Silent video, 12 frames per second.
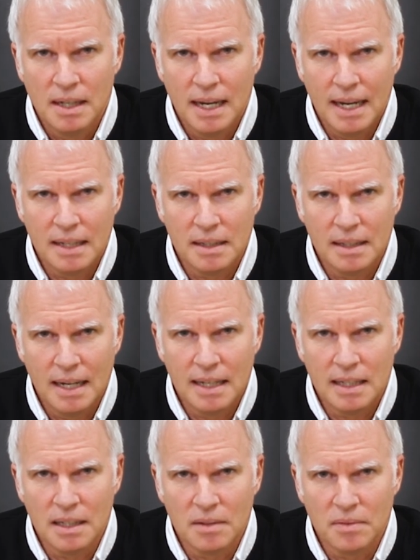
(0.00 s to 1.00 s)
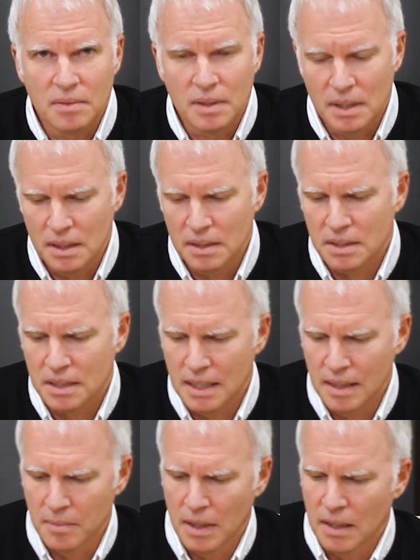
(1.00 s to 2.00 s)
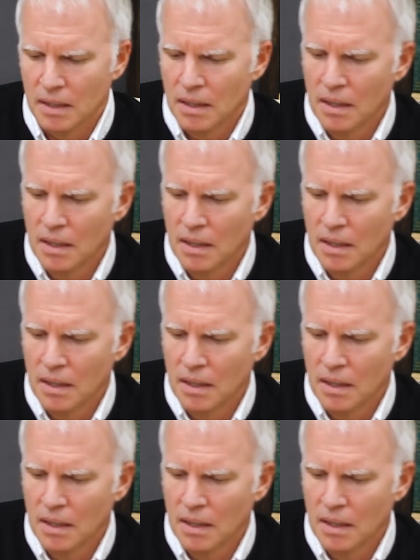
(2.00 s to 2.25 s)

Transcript: and a negative schema.